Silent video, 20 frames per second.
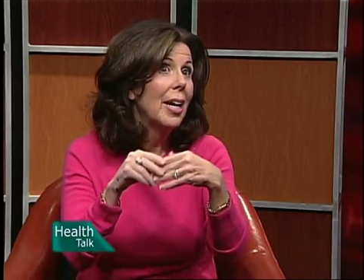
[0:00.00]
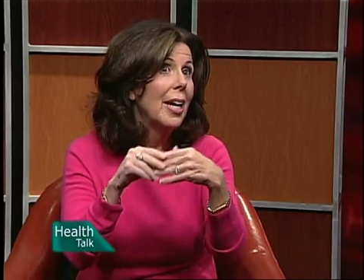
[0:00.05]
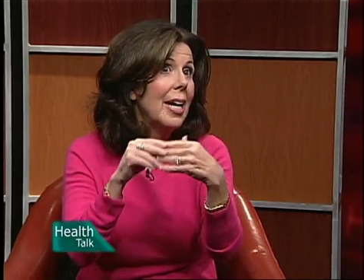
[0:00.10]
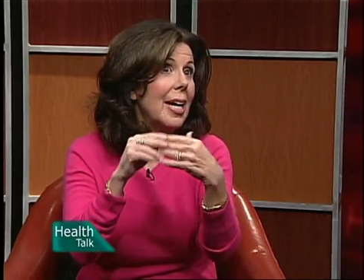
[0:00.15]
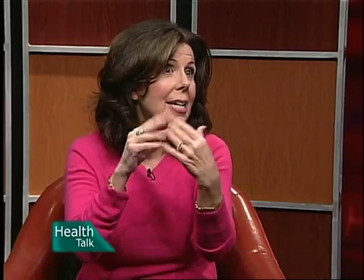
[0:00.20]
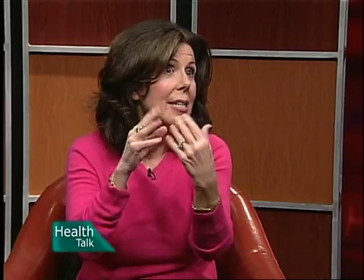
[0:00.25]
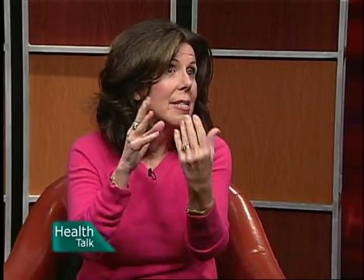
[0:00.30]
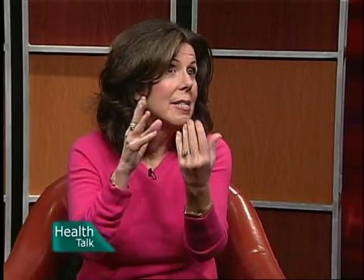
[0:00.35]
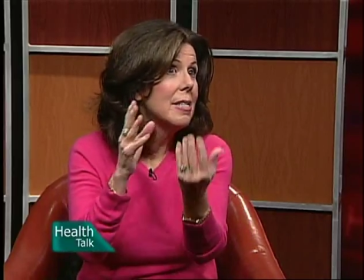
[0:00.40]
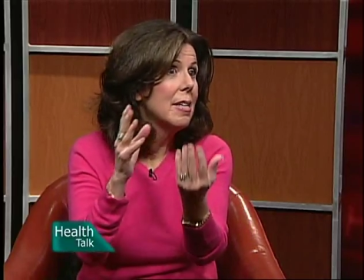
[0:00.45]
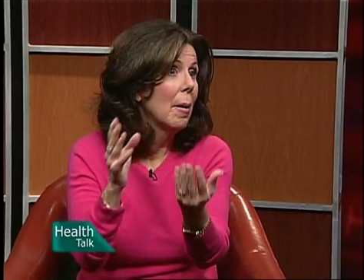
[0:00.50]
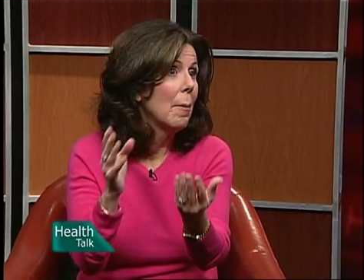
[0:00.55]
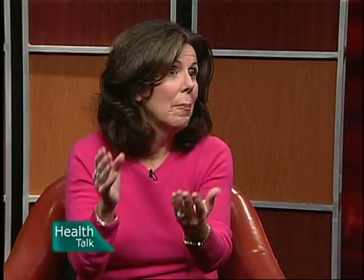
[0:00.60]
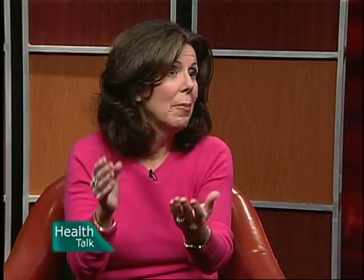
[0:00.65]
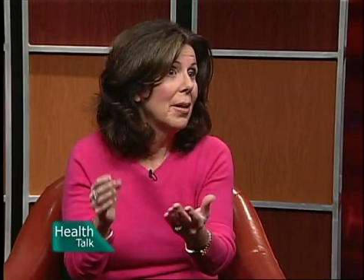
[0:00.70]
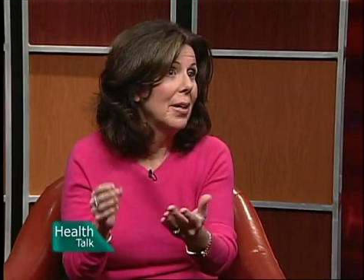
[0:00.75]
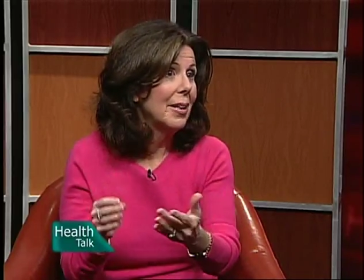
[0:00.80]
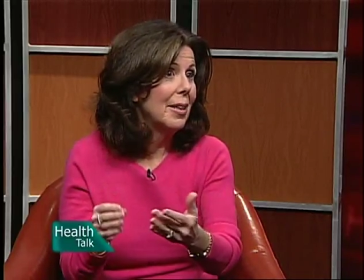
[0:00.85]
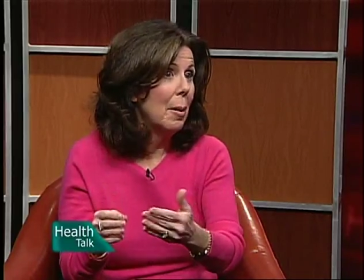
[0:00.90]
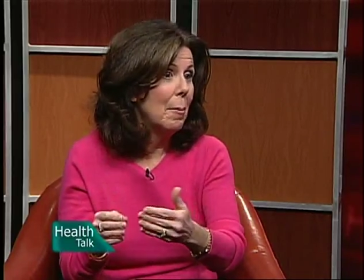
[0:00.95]
eat
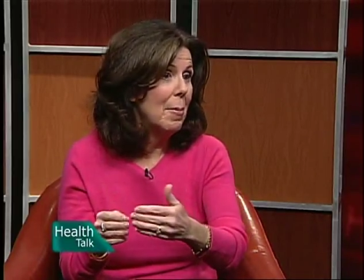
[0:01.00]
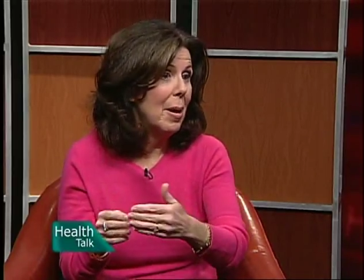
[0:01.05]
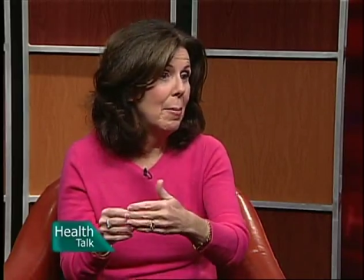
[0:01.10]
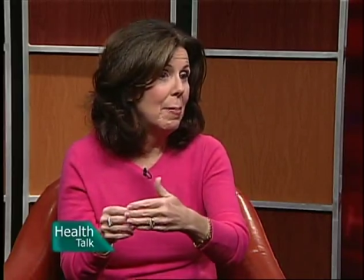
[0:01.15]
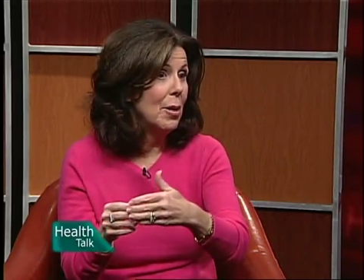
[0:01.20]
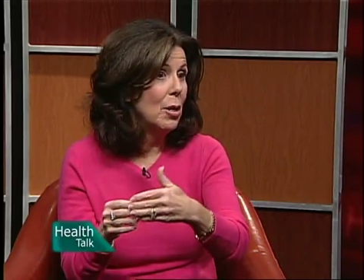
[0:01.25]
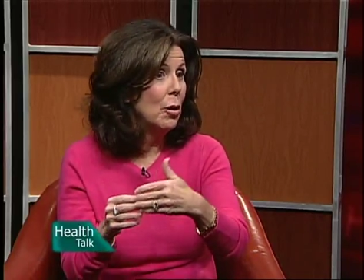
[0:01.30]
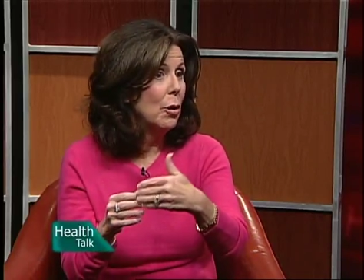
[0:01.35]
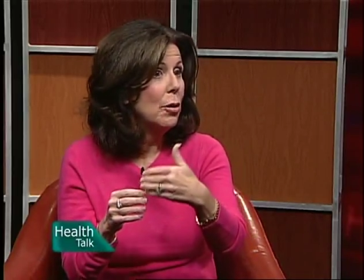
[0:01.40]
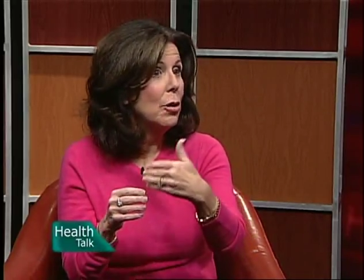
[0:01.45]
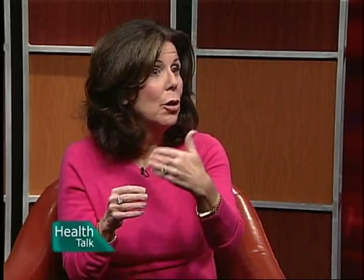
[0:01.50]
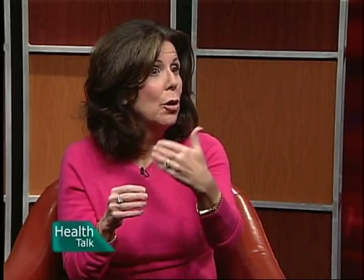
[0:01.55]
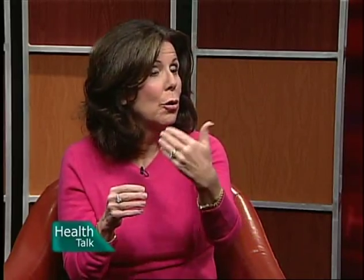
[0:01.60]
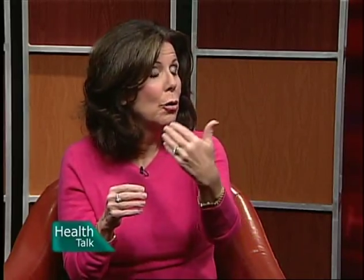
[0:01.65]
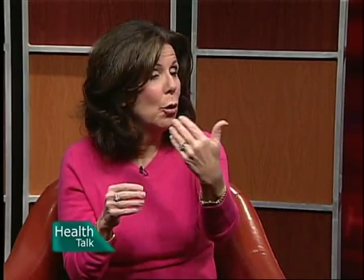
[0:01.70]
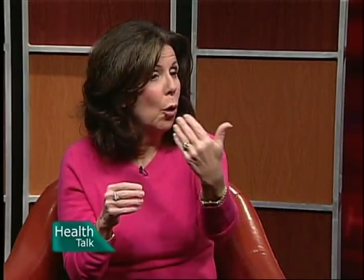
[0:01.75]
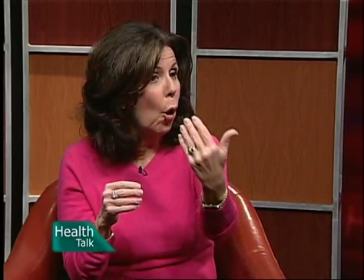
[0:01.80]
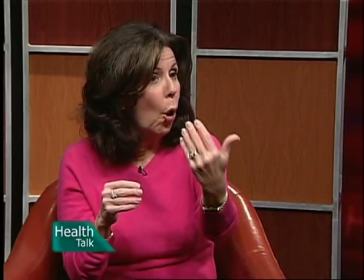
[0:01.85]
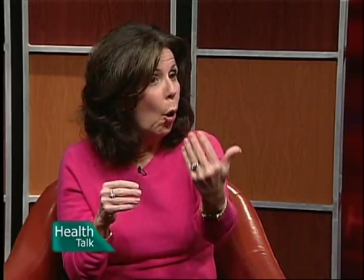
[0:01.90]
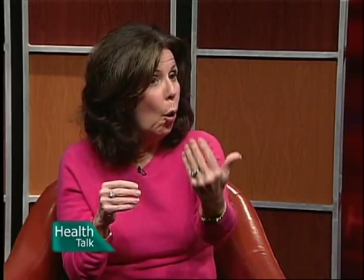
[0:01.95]
something that maybe,
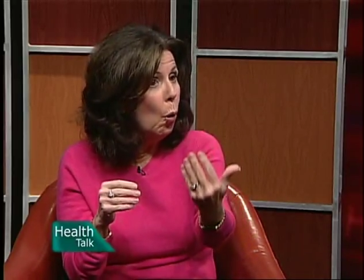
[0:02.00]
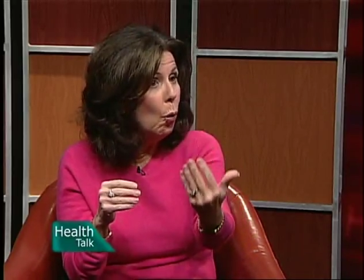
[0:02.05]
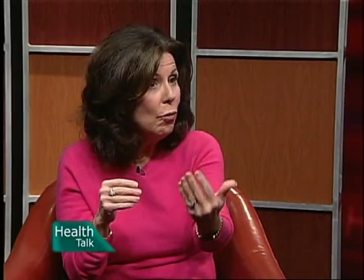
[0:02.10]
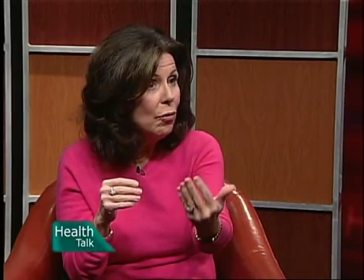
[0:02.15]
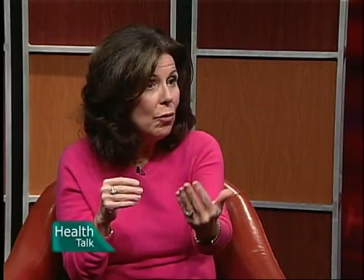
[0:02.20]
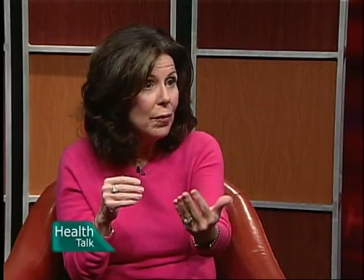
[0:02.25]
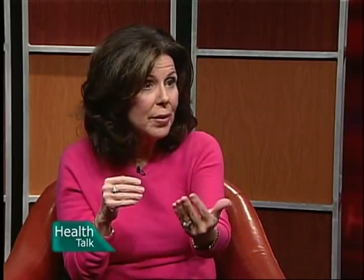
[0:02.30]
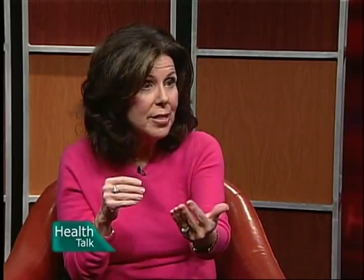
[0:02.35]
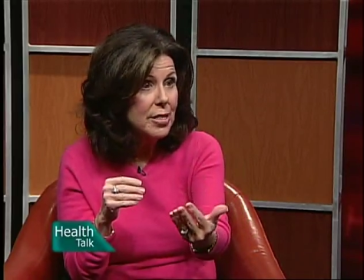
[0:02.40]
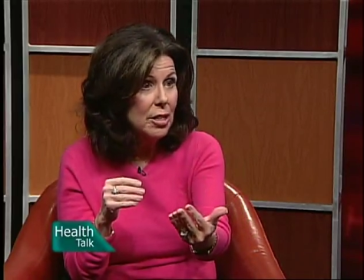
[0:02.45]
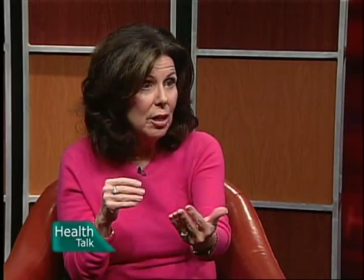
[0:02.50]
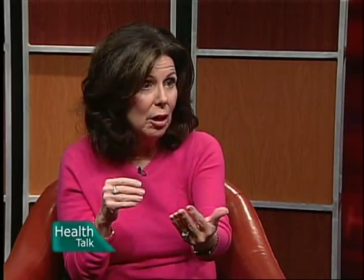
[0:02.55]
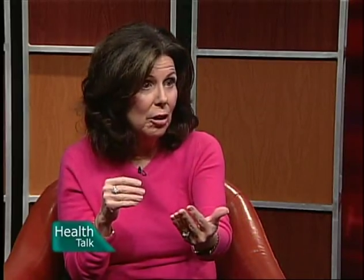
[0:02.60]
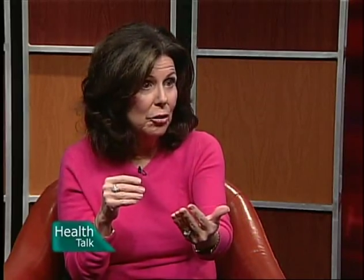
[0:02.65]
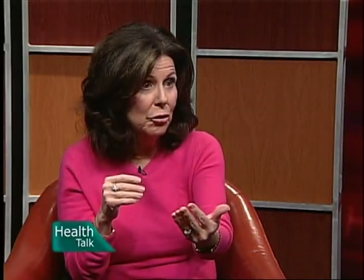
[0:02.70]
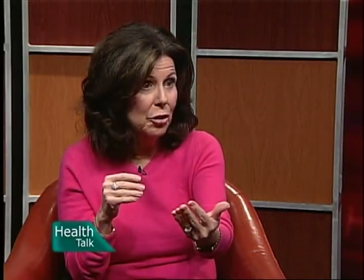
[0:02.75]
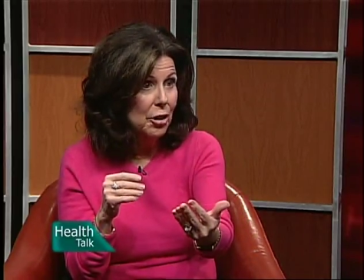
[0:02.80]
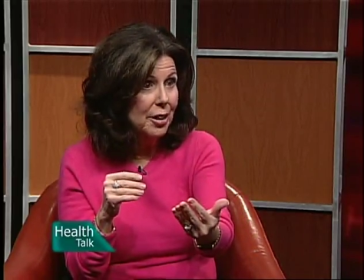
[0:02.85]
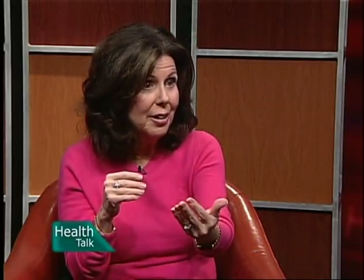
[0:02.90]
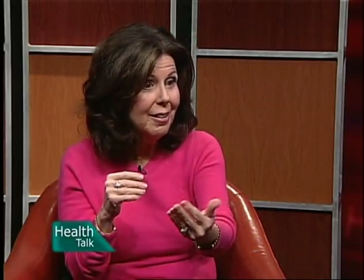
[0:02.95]
you're
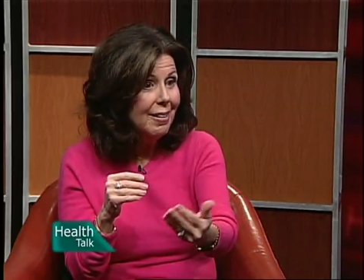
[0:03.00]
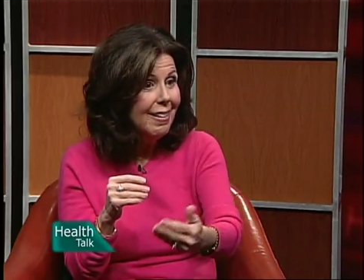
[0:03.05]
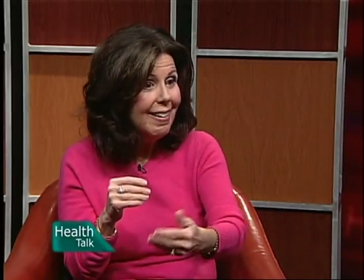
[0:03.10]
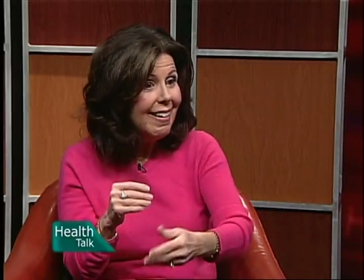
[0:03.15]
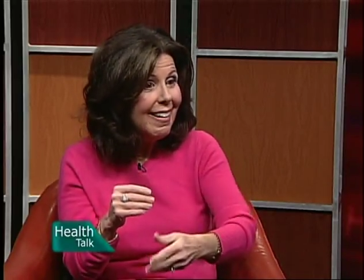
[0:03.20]
overindulging,